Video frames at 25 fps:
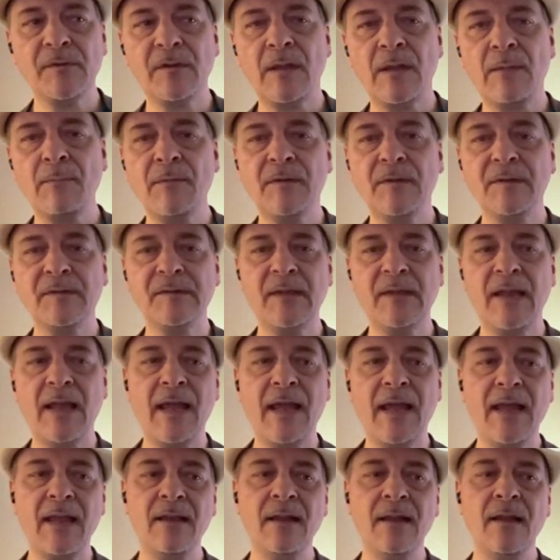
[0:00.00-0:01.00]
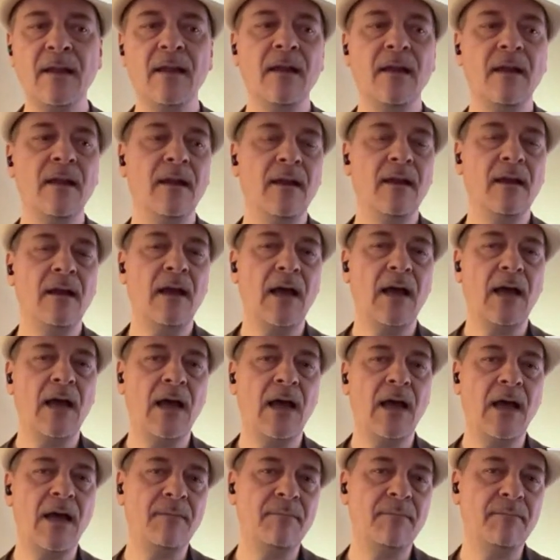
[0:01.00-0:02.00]
to him and his dad.
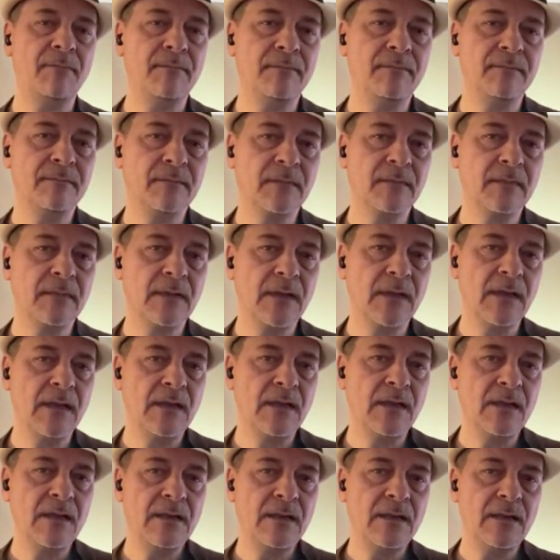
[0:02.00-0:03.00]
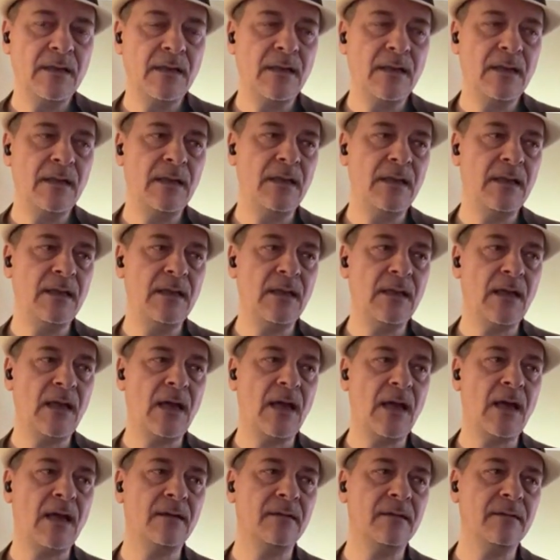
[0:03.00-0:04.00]
Um,
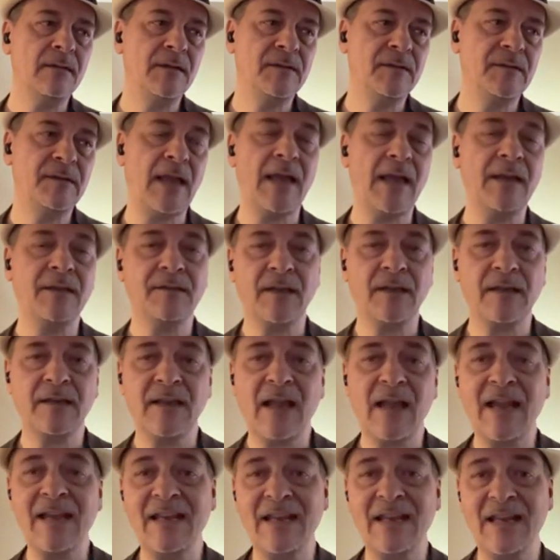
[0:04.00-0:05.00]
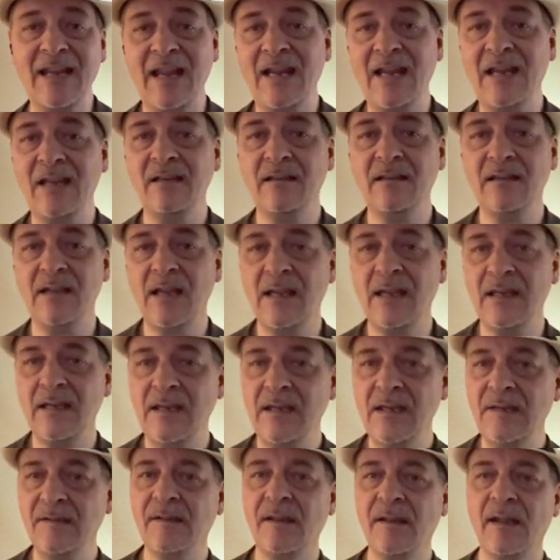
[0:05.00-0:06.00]
his dad's like 98 and
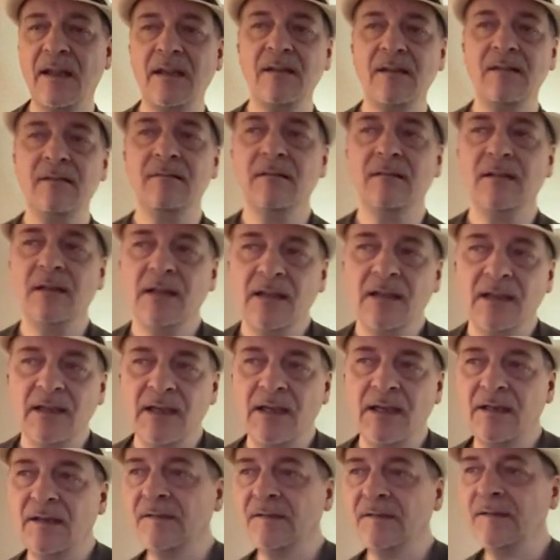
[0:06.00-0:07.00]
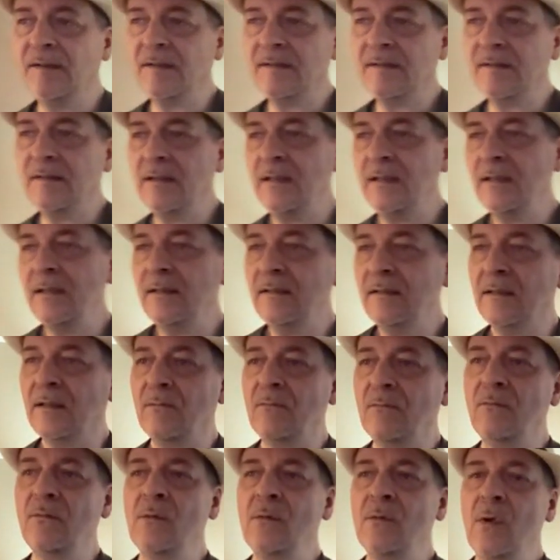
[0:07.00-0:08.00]
he's like in the 60s,
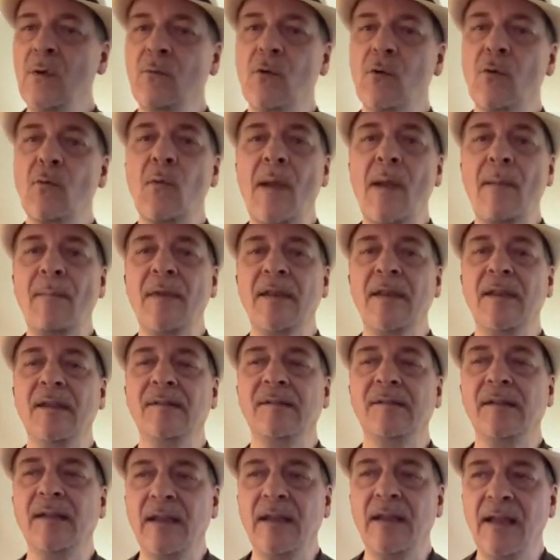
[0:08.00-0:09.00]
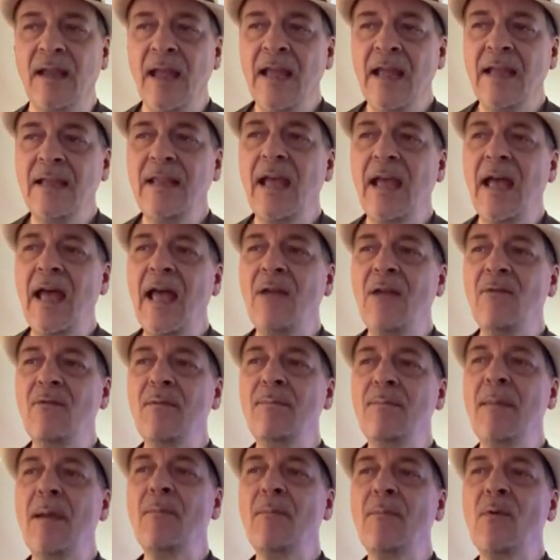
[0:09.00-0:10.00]
and we're reminiscing. Yeah, I
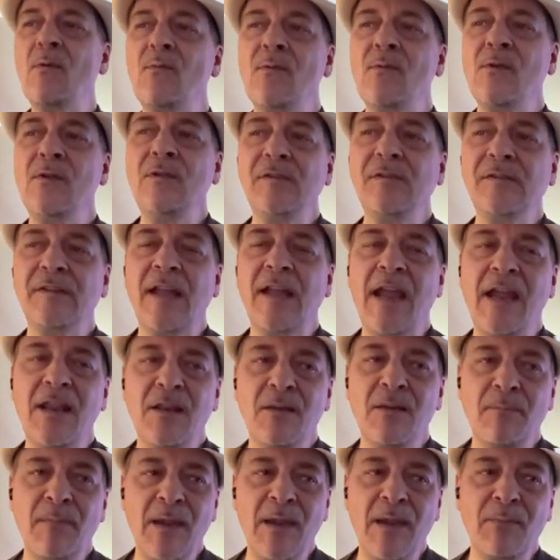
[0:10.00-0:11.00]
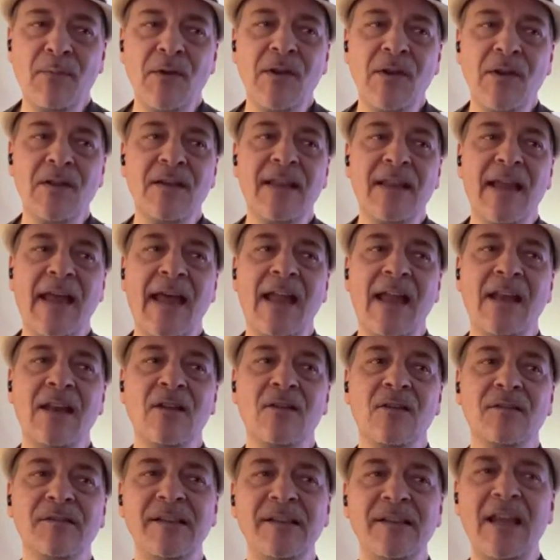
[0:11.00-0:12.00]
remember when you used to hand the paper to your dad, and he
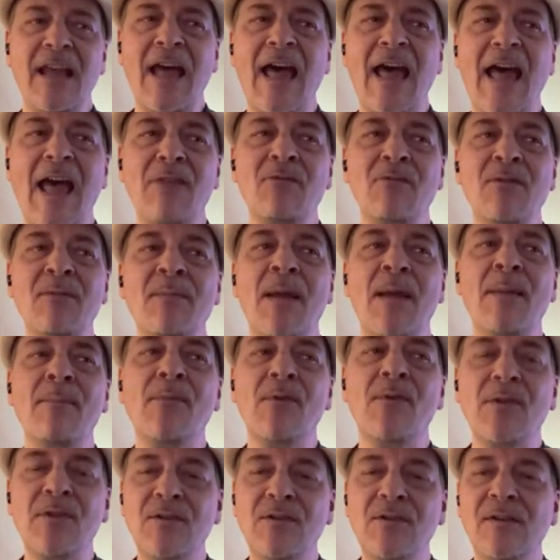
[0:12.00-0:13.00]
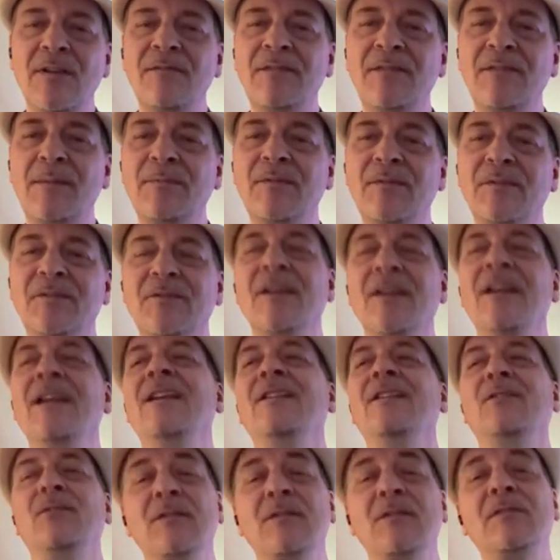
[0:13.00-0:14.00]
goes, "Yeah, I remember you lived up."
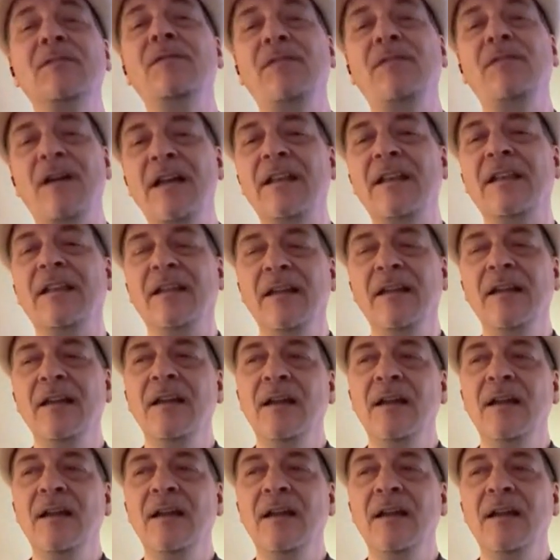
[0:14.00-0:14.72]
So it was fun,